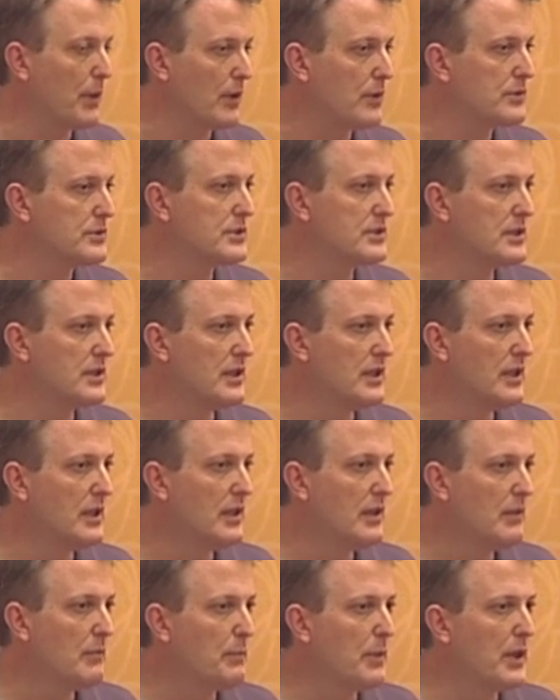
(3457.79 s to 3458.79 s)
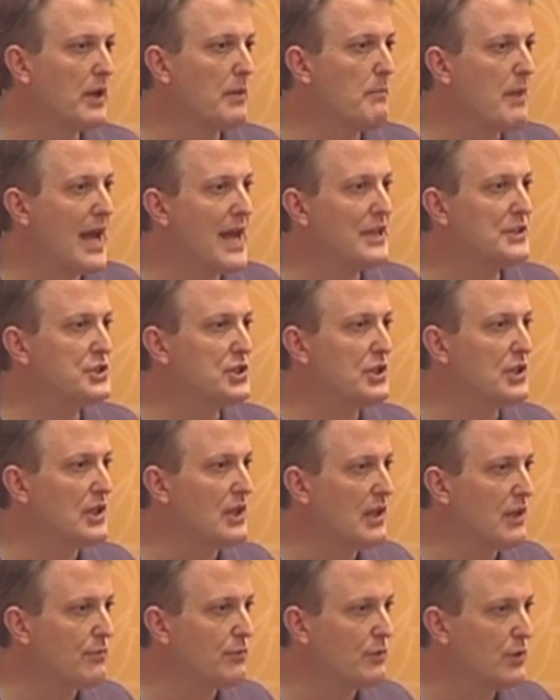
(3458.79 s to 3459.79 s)
post, but imagine
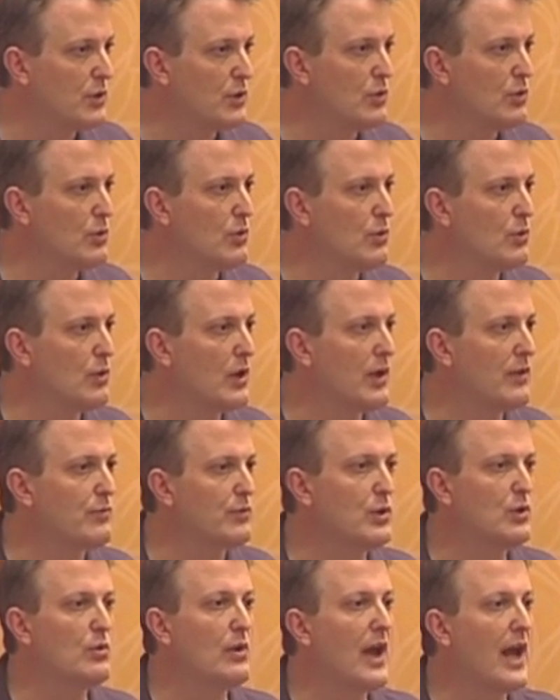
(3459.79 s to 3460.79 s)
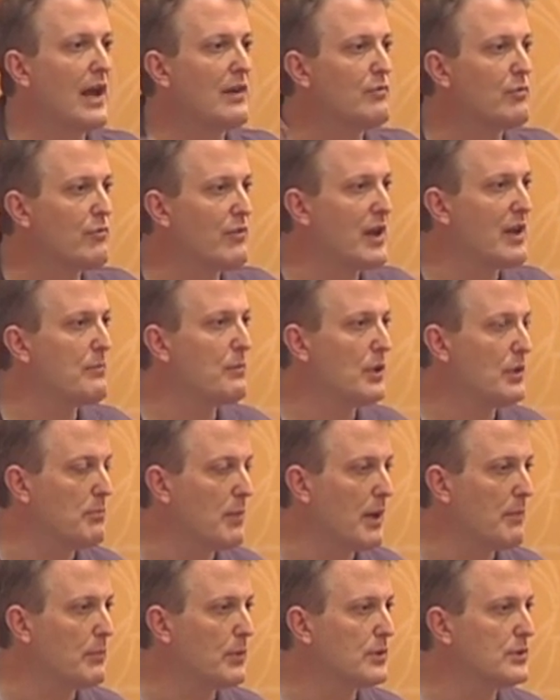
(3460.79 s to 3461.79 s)
if you, if you had family
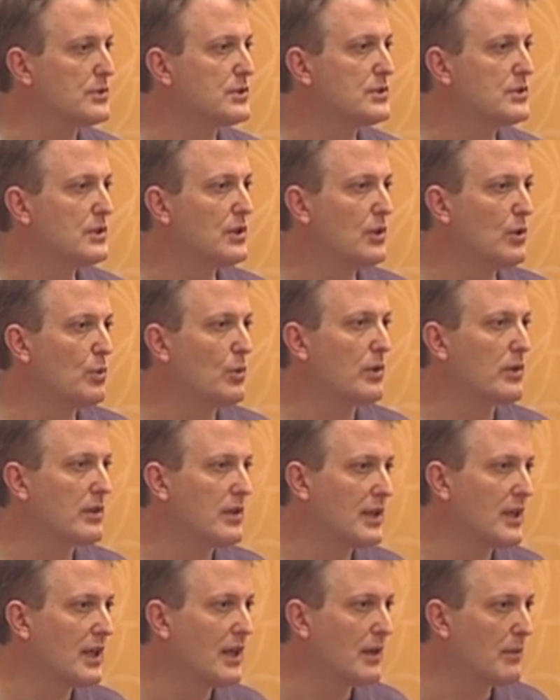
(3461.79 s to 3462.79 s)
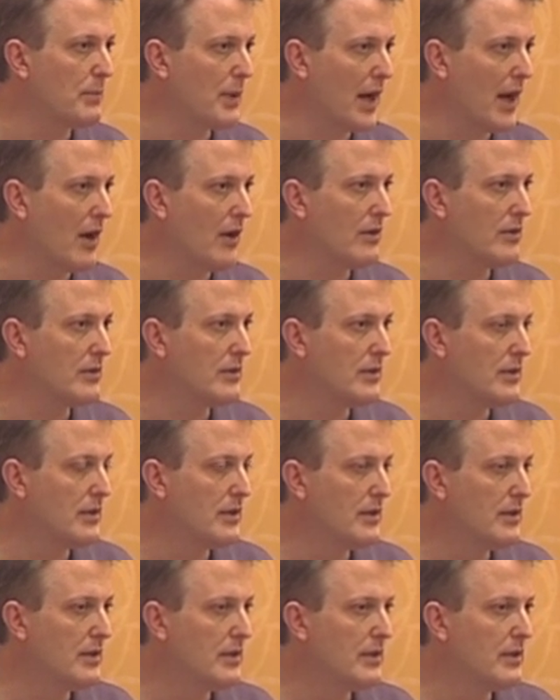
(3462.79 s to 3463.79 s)
members who were thinking about
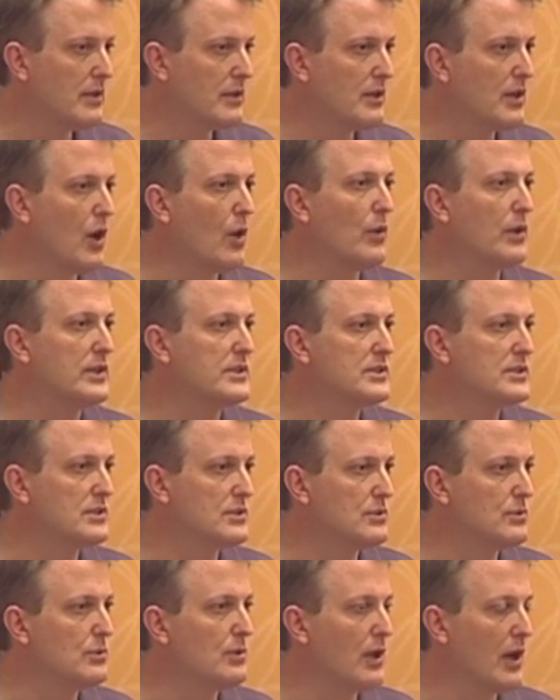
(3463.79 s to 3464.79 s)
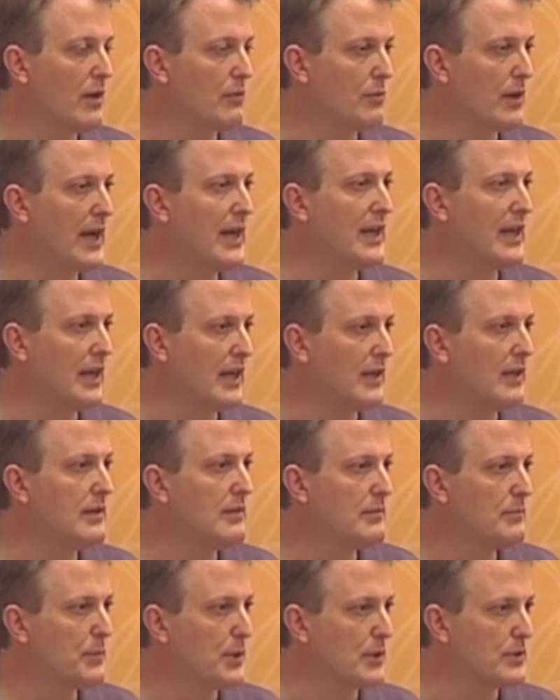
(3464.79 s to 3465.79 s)
going to a
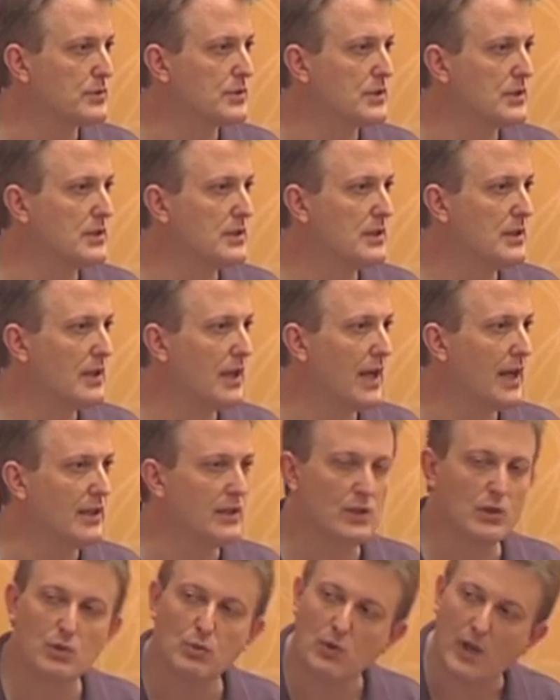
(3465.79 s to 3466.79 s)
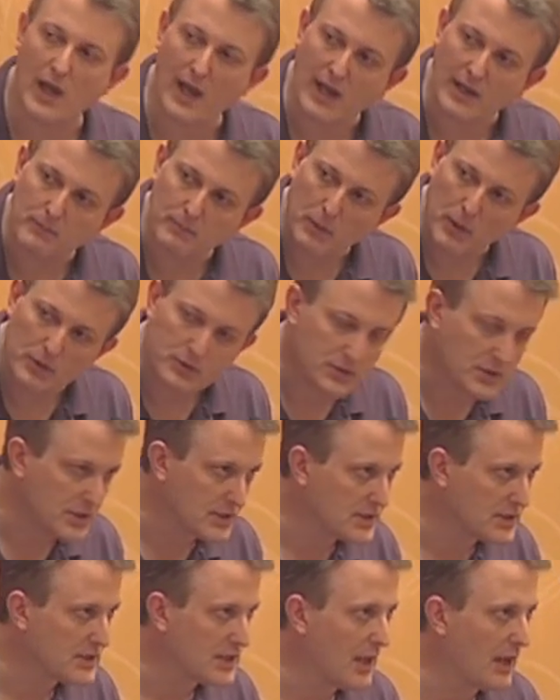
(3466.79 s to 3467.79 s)
Reiki person and you had
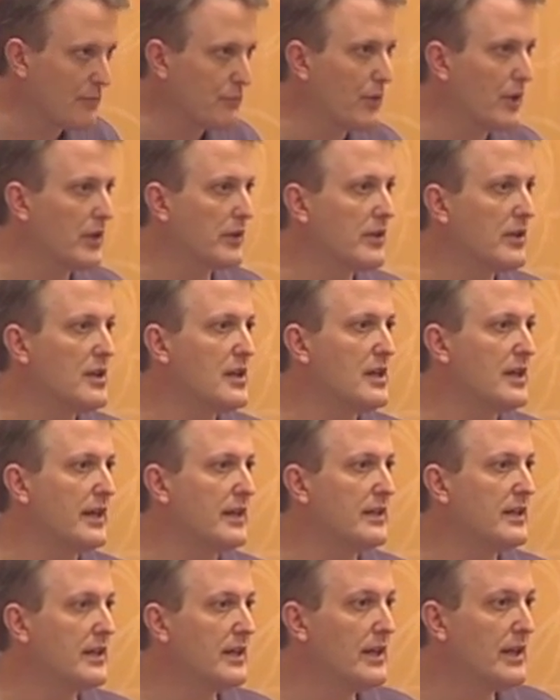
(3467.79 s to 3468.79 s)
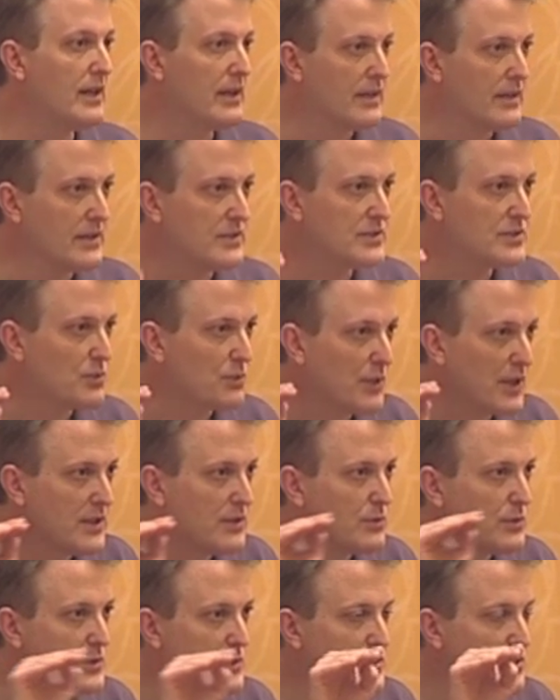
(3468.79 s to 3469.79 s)
posted stuff online there's a way
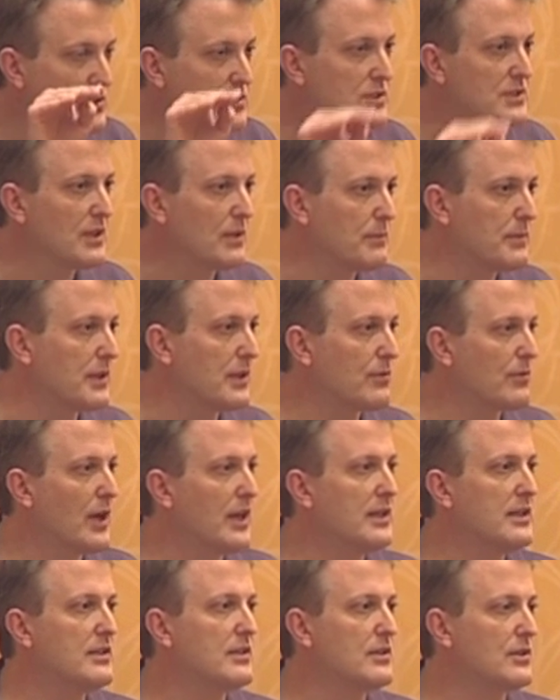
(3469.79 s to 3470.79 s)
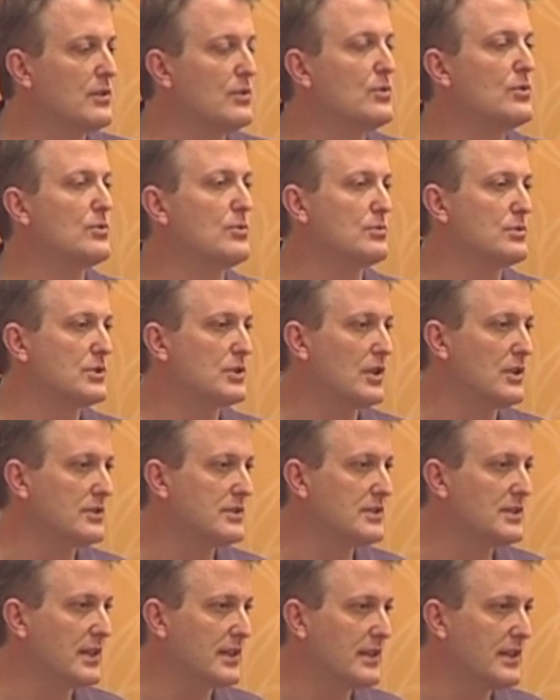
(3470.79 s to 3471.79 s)
to insert something right into the Google
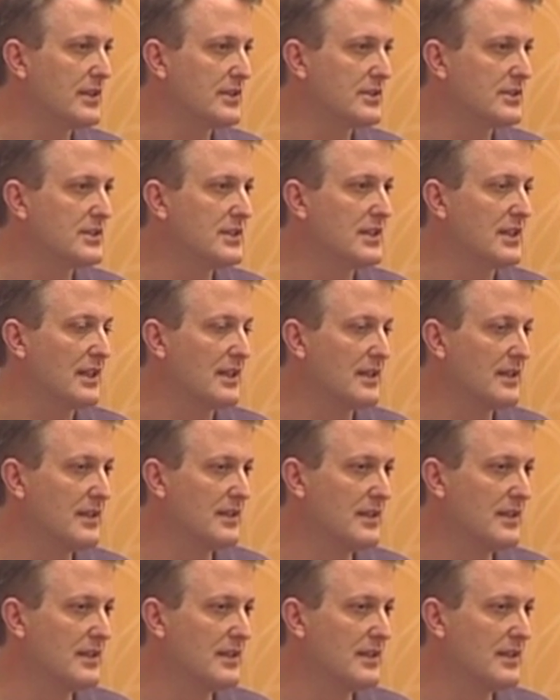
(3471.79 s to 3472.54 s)
results that they'll see,